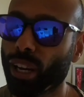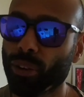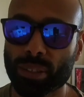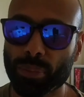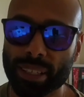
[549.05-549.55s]
I
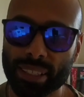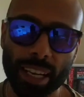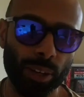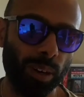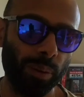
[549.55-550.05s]
know it's my
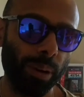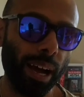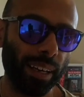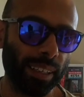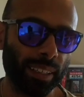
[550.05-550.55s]
second one
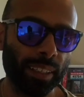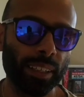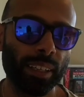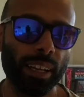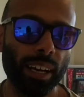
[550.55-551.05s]
back,
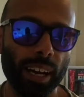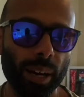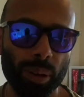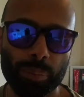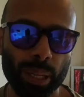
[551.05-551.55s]

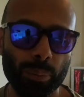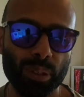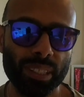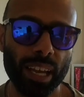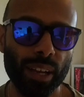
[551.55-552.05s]
and
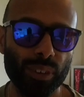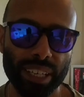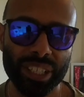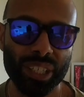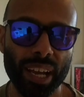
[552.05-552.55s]
people say for
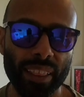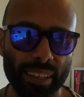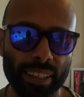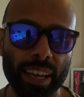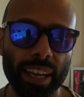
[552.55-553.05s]
each day
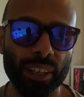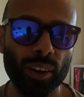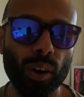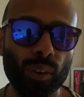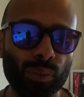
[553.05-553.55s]
that you
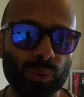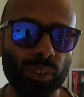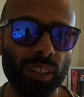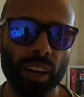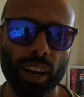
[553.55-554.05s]
take
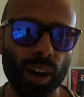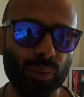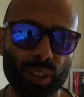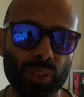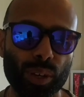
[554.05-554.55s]
off
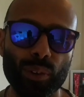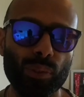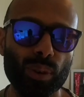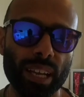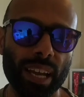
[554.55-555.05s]
after 3 or
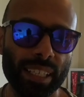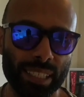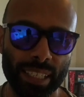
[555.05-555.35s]
4 days,